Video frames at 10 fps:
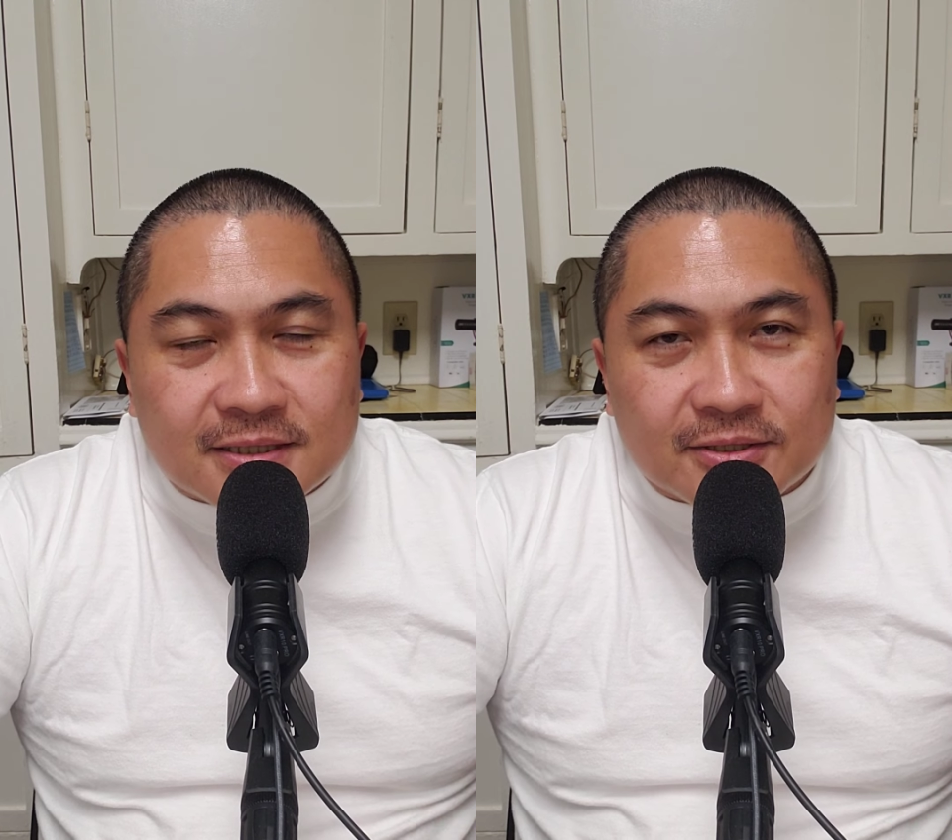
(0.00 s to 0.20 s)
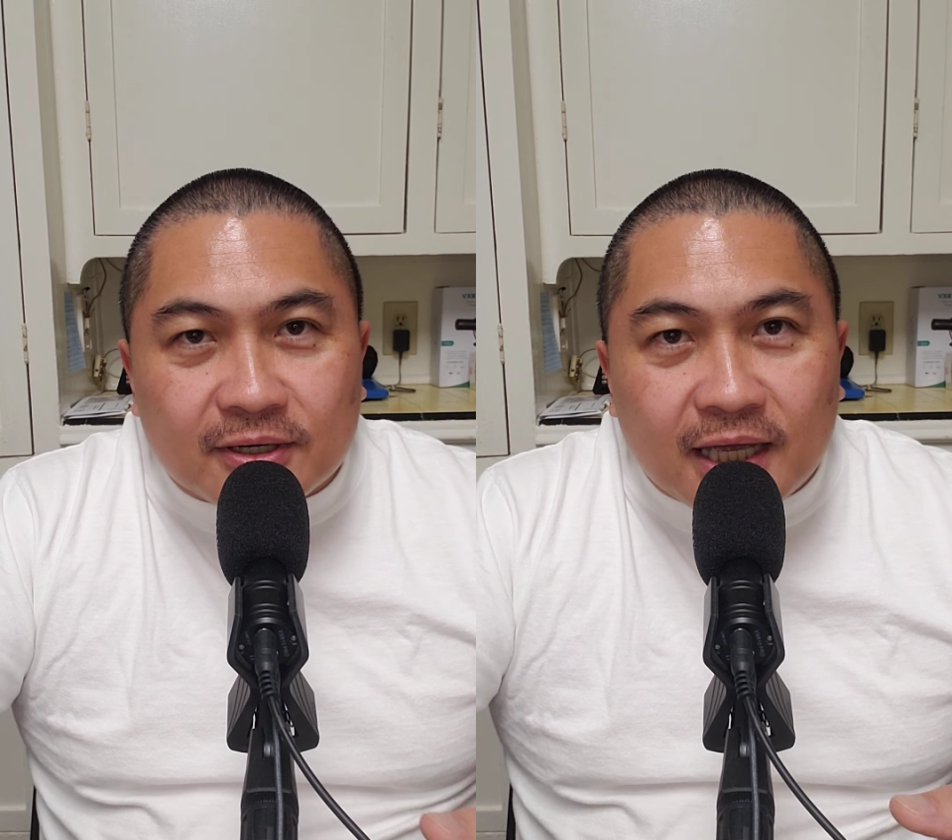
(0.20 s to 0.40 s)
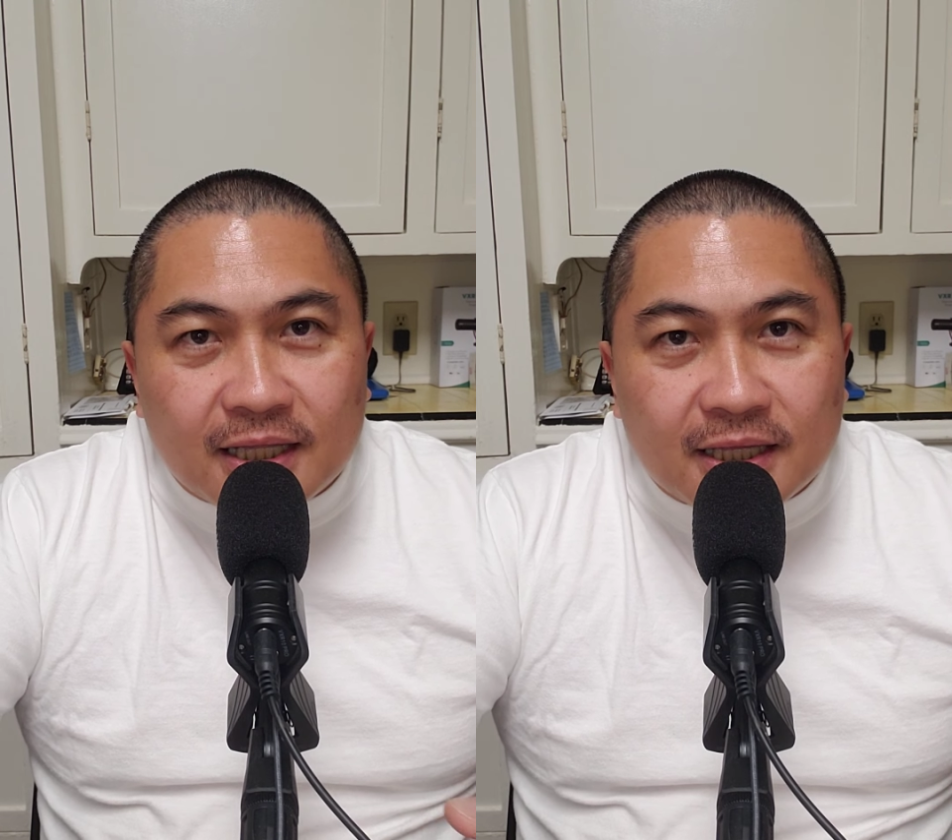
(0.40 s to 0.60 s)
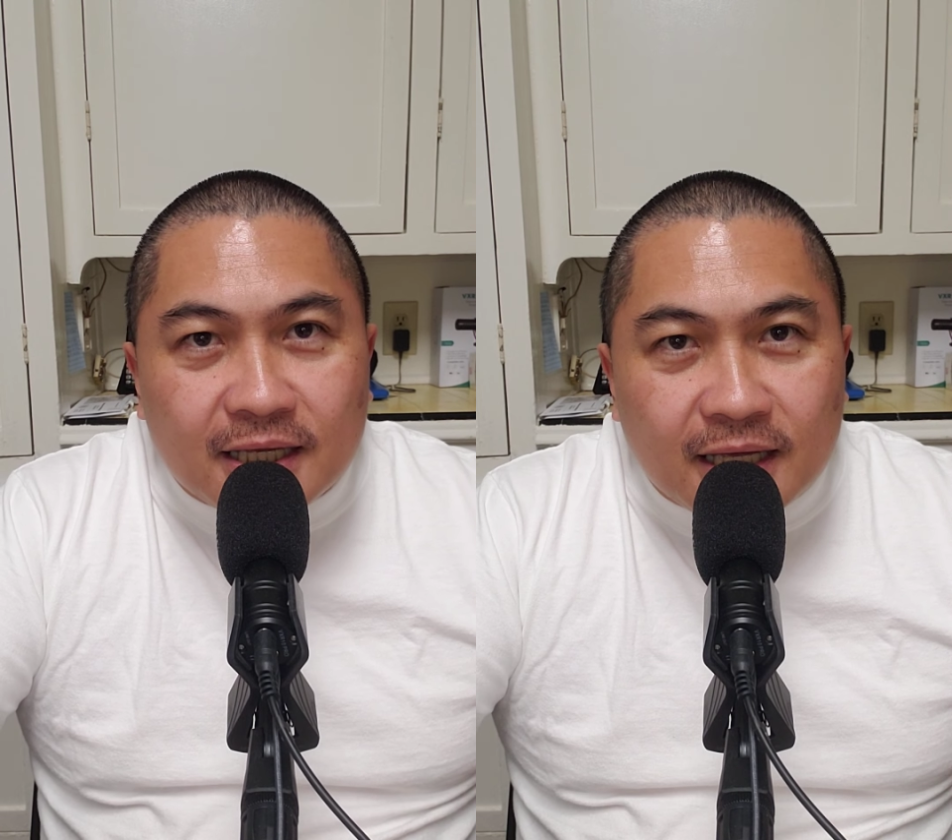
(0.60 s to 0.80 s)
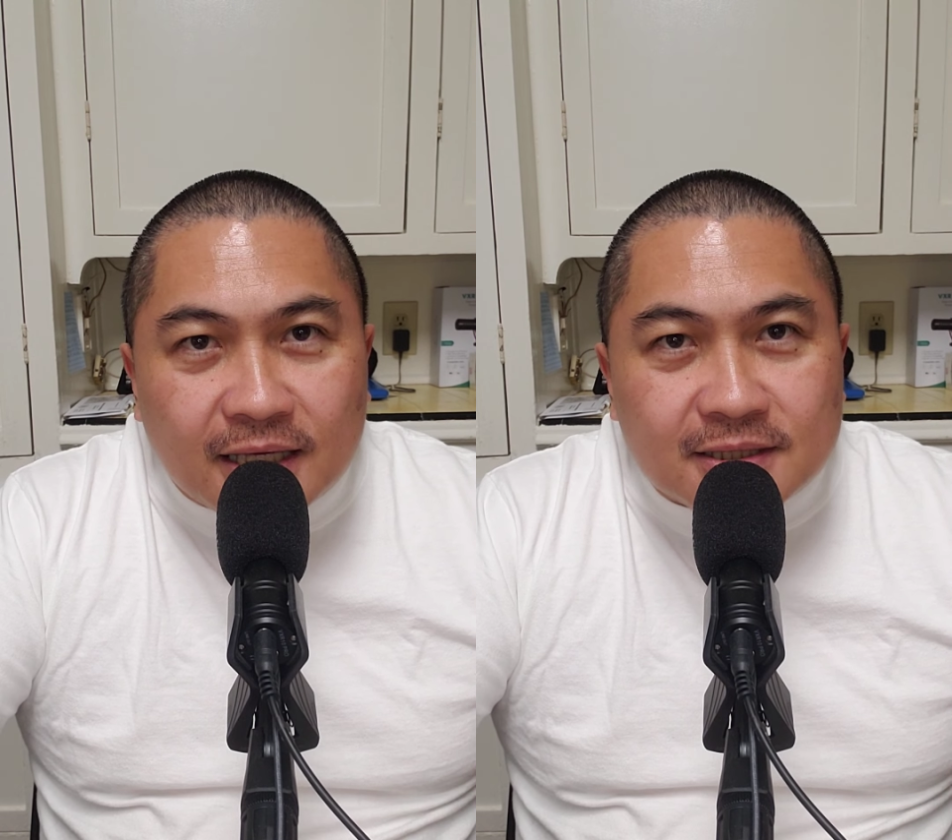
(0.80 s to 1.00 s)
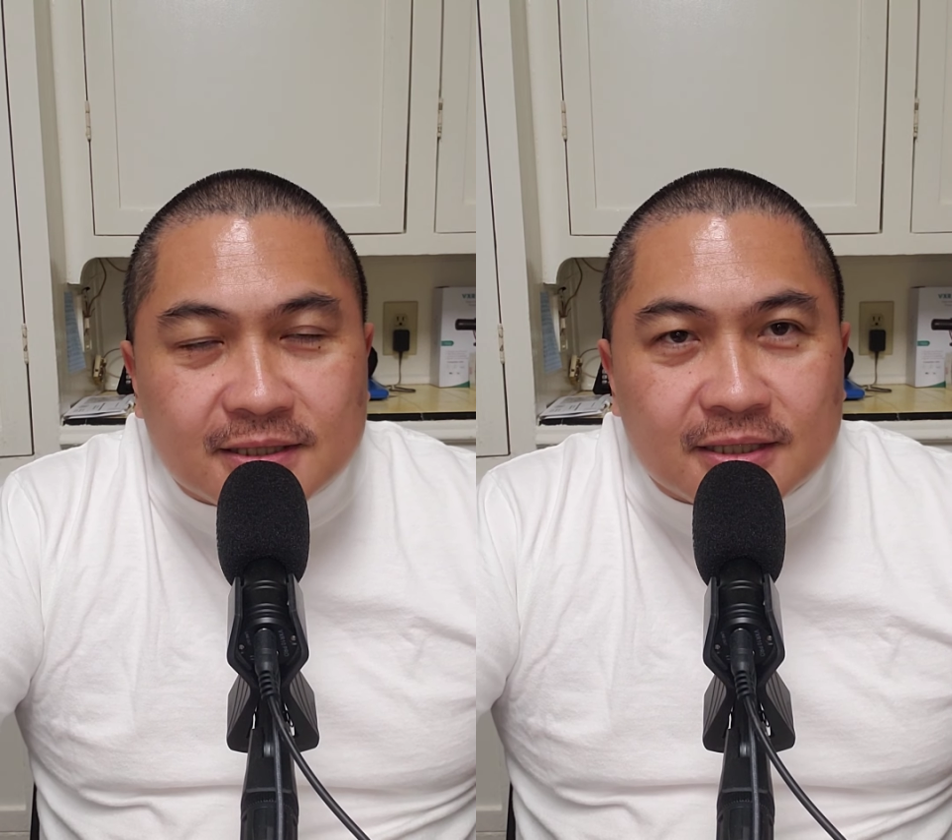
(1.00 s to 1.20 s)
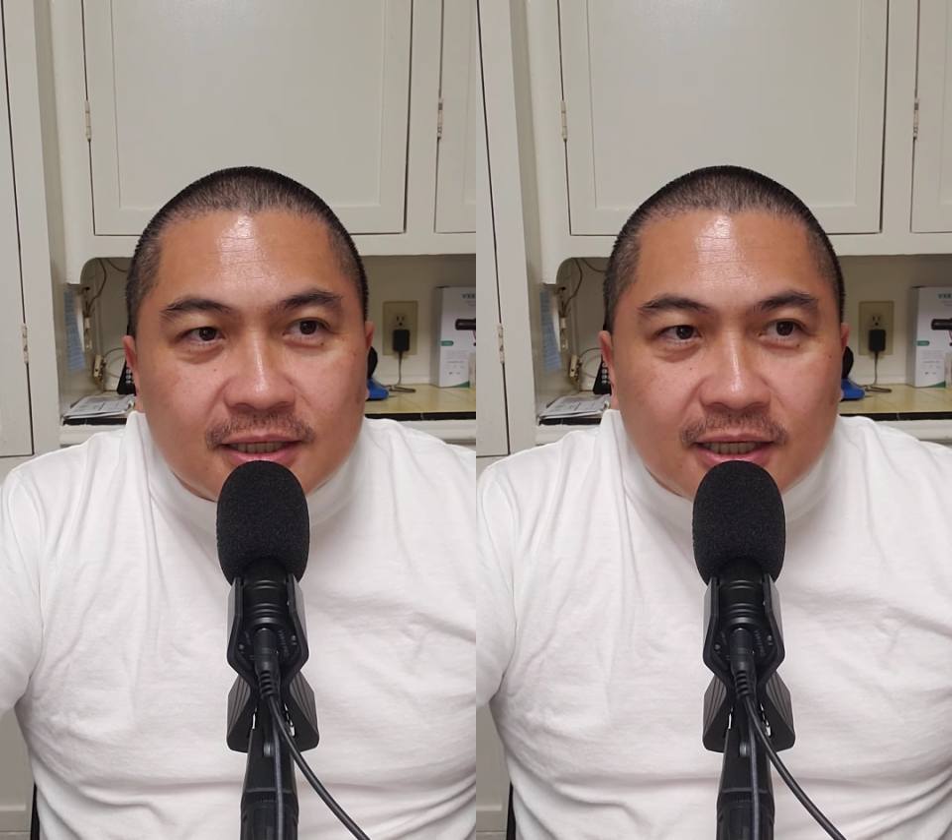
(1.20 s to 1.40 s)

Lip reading: So LAX,